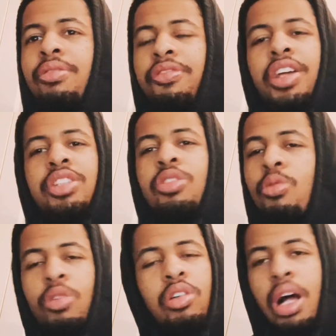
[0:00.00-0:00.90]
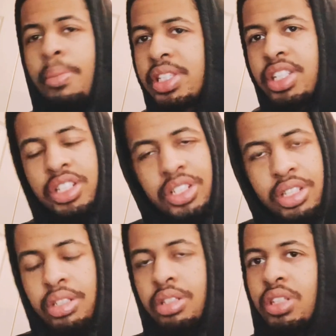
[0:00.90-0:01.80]
faced no real
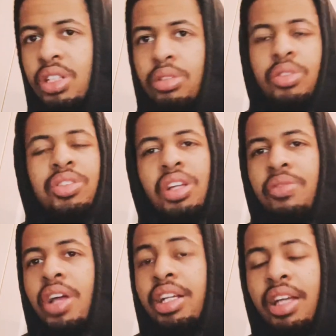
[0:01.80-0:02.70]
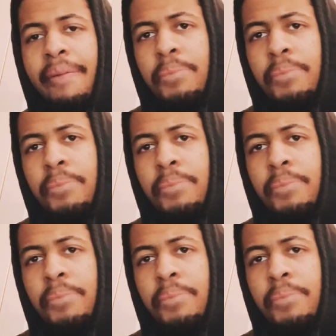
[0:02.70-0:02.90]
competition, so it's stuff like that.